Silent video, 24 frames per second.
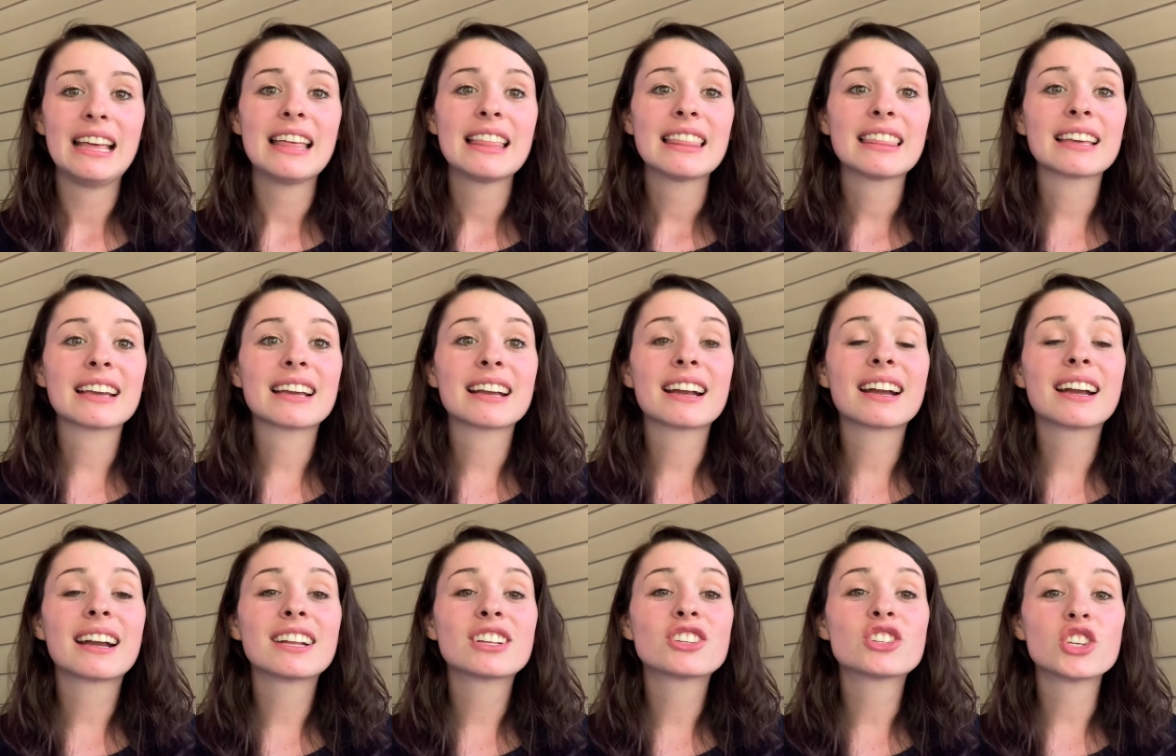That
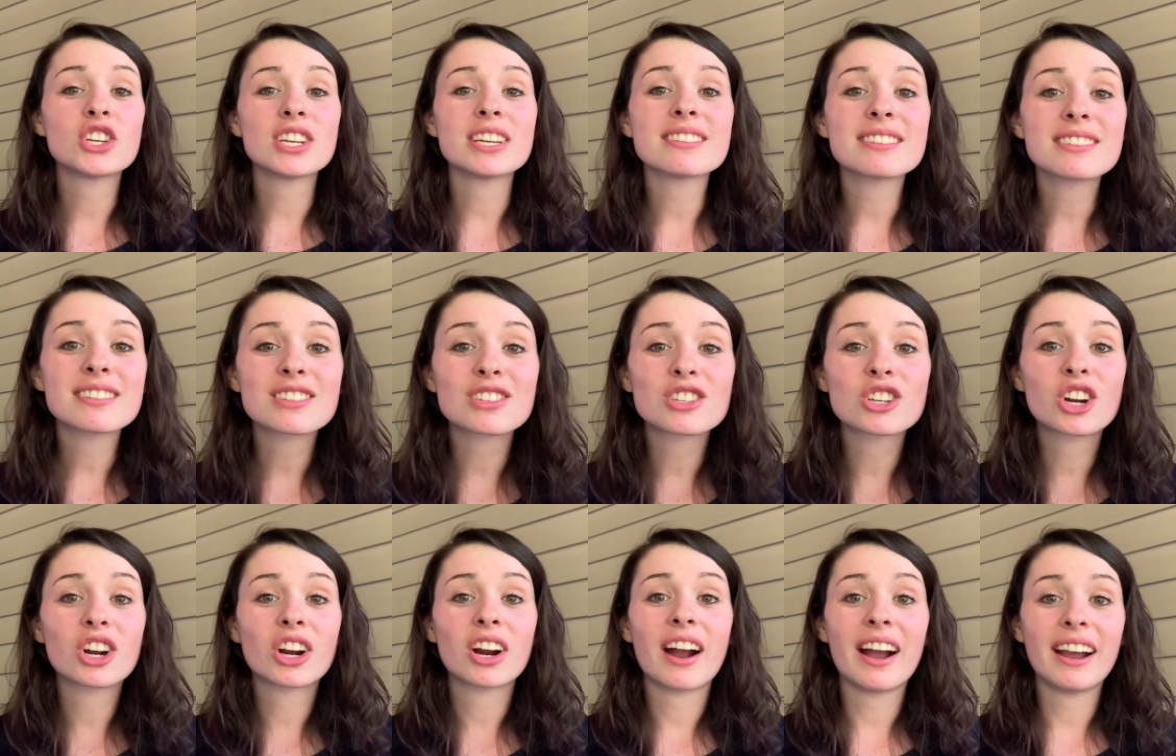Jesus
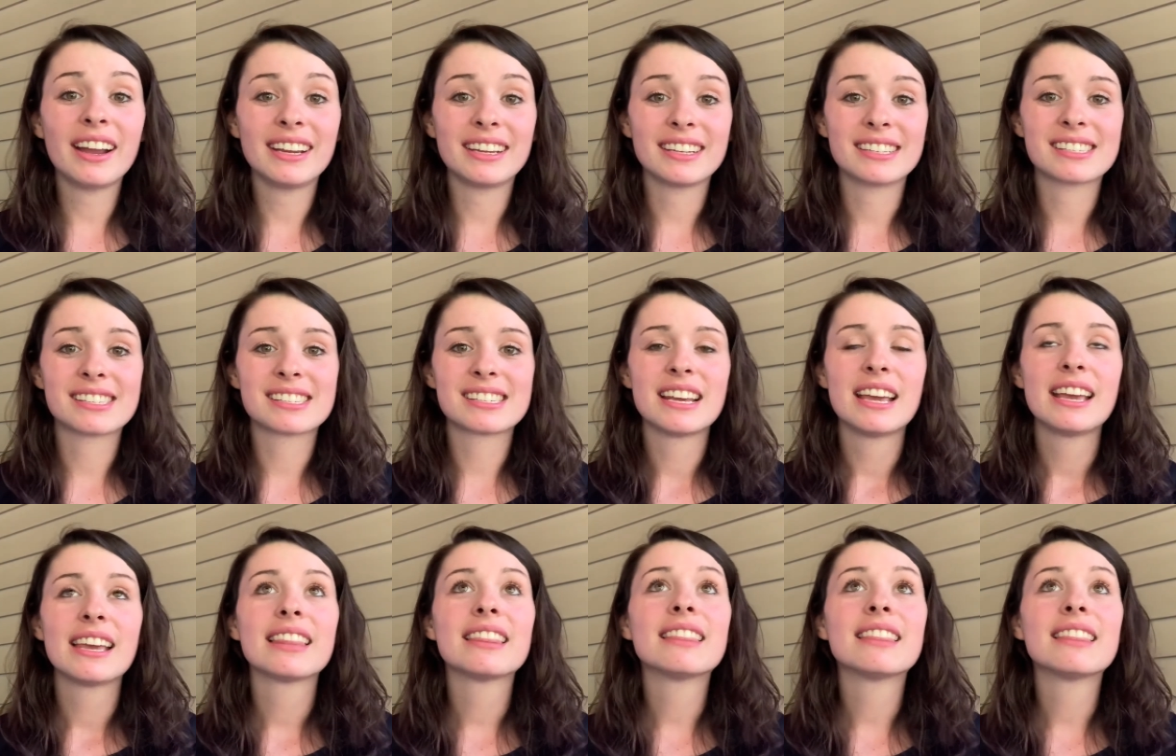Christ,